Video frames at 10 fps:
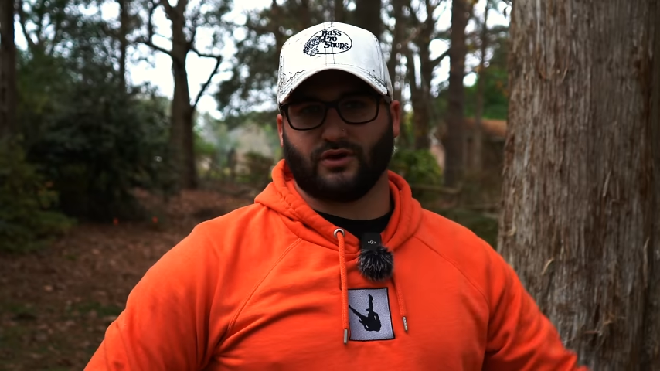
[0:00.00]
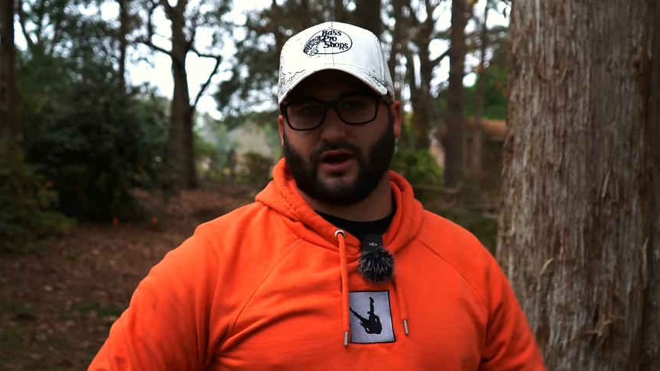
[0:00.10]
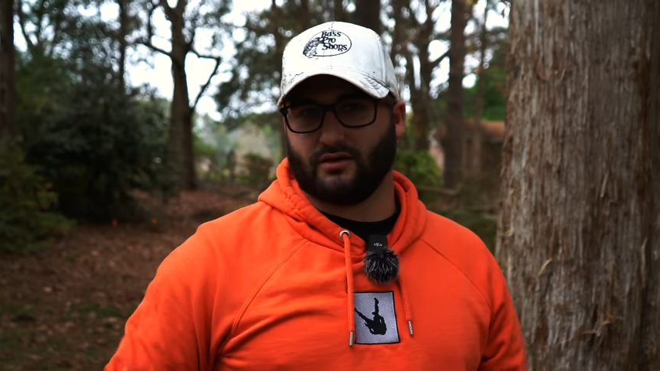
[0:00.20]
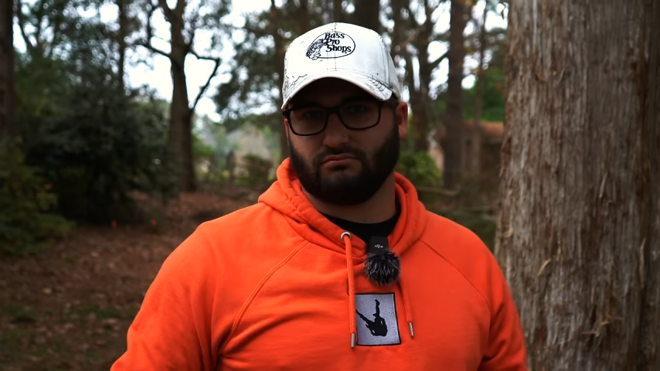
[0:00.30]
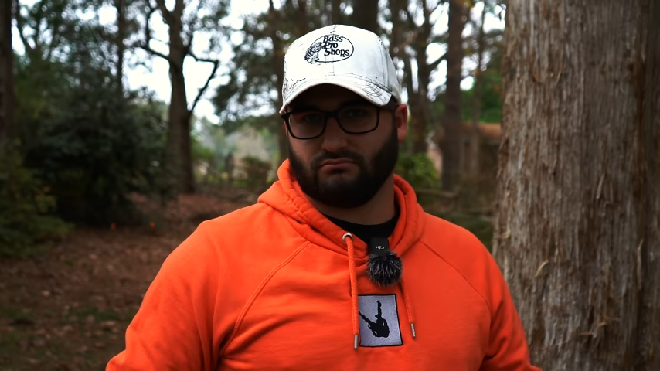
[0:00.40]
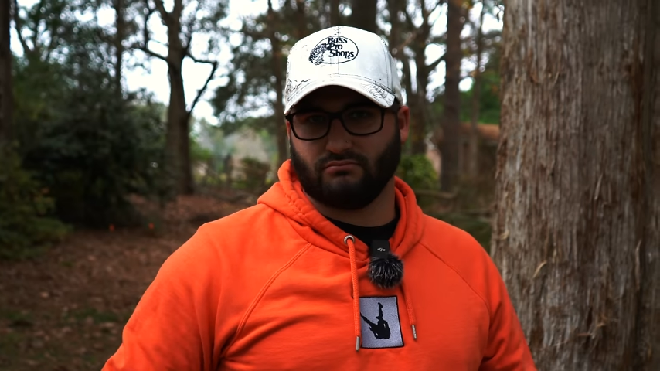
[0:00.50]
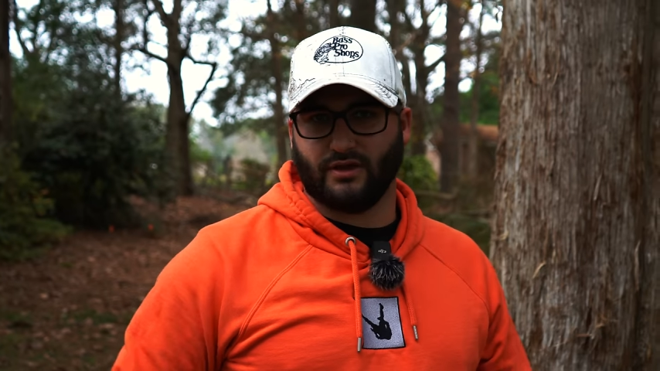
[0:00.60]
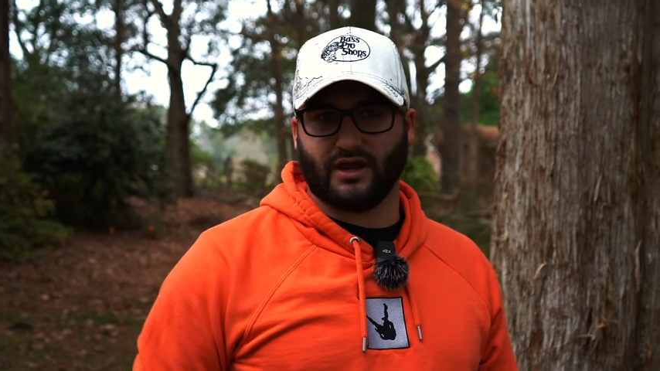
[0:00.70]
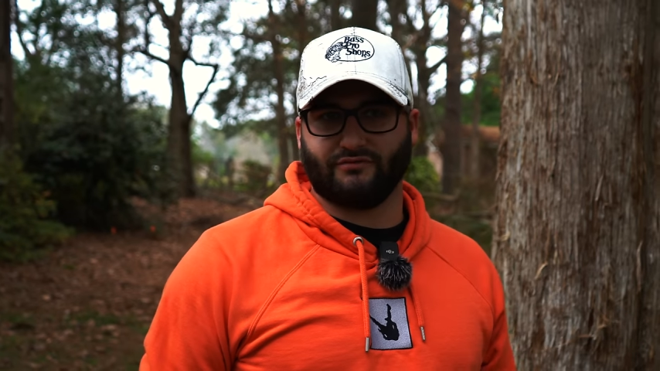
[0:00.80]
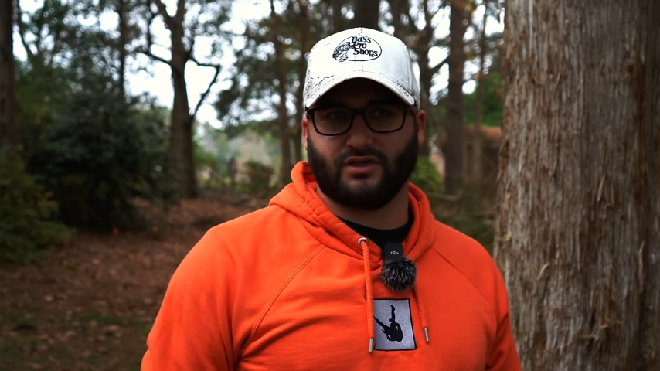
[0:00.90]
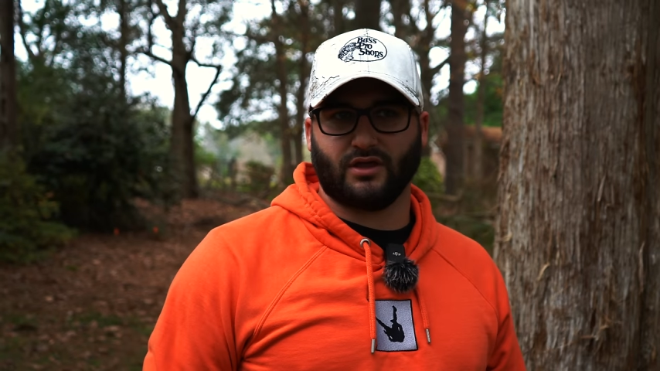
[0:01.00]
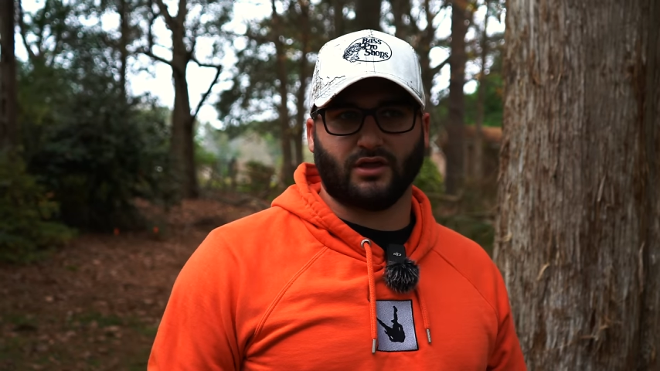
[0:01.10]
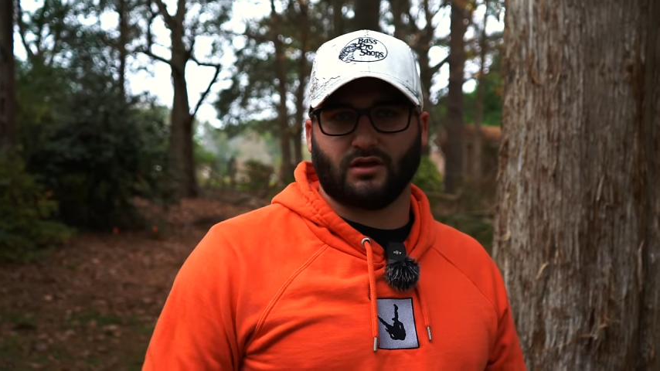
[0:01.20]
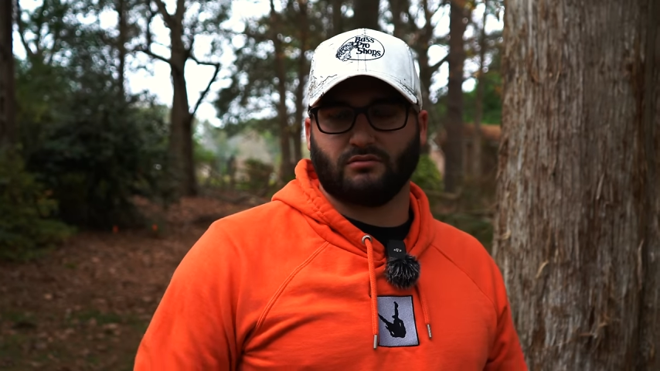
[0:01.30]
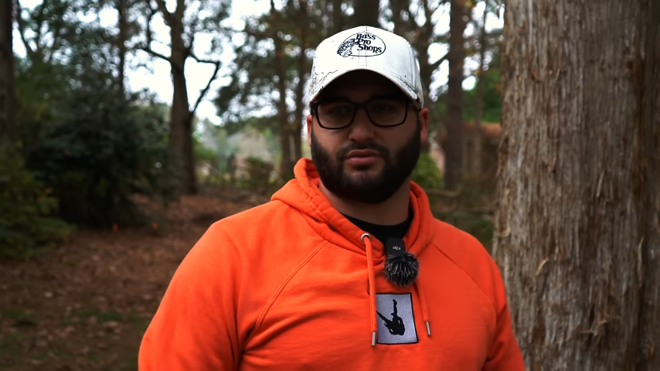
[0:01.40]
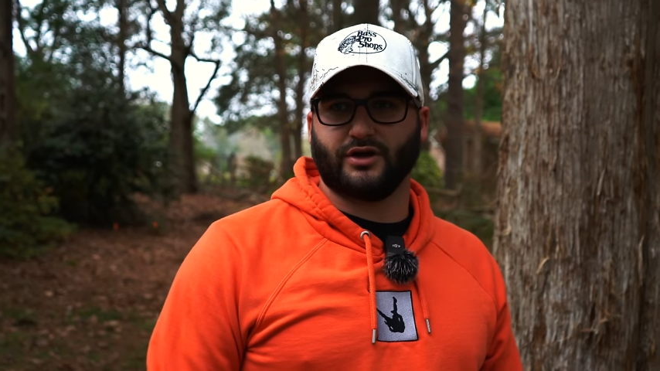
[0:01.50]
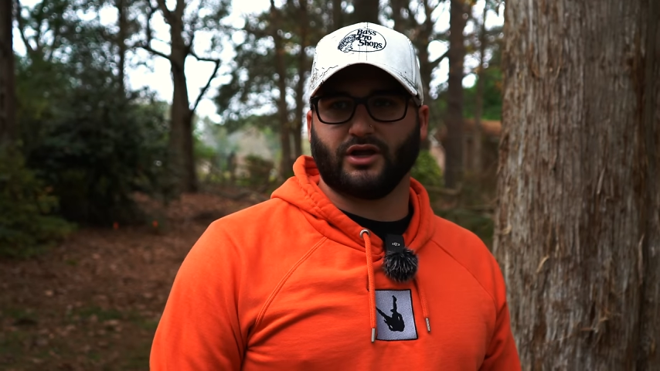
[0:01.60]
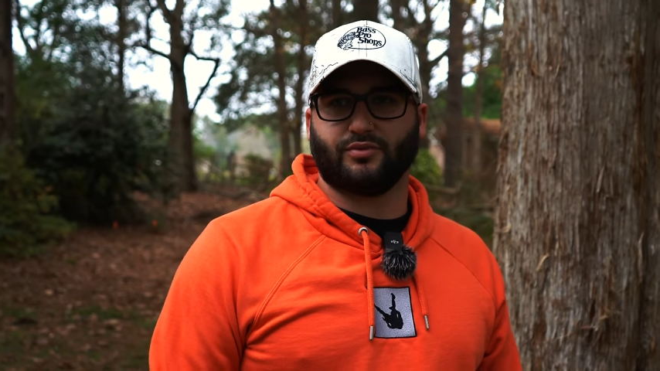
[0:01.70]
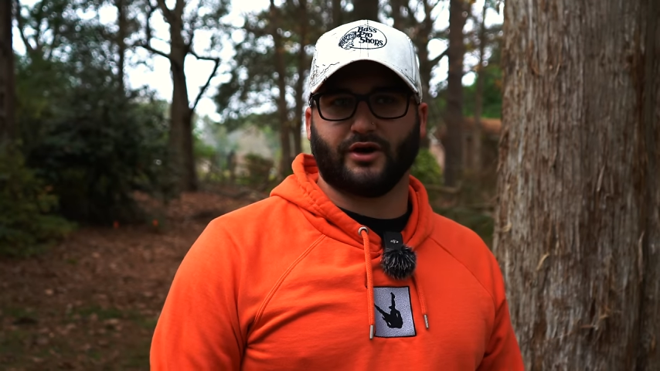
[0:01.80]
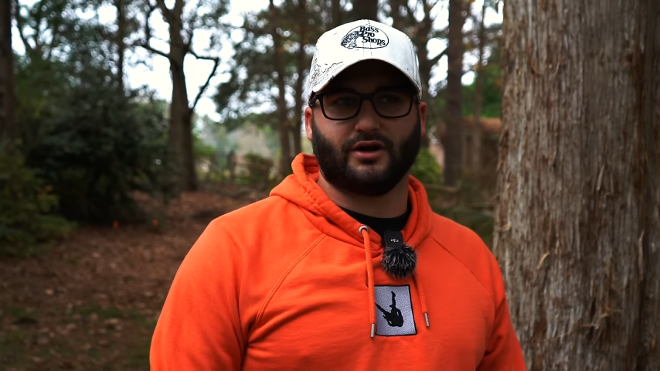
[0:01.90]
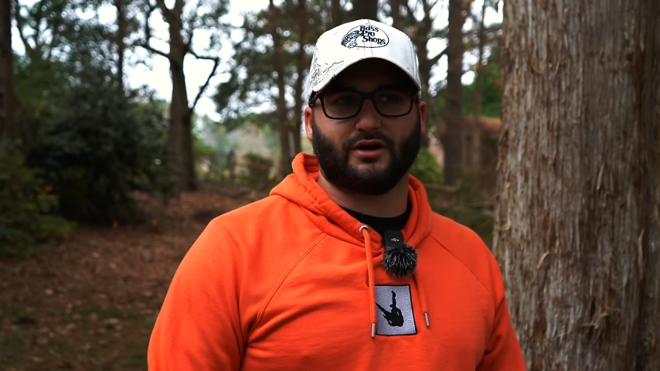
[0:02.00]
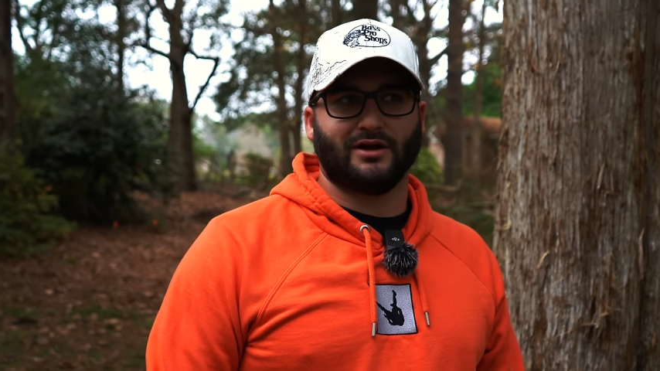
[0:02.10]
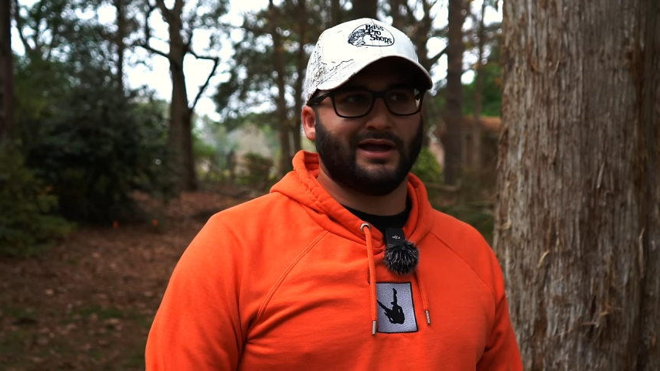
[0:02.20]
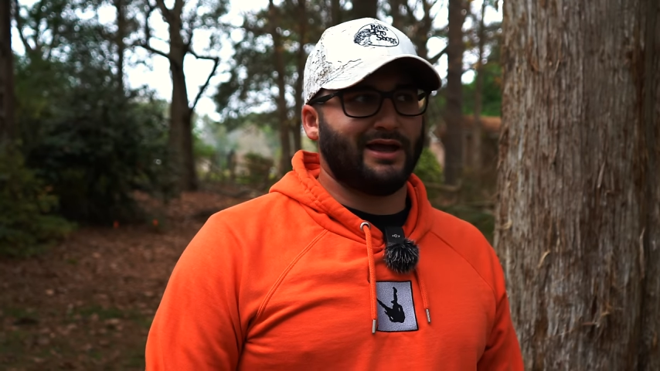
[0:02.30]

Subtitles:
where I make everything and pretty good putter.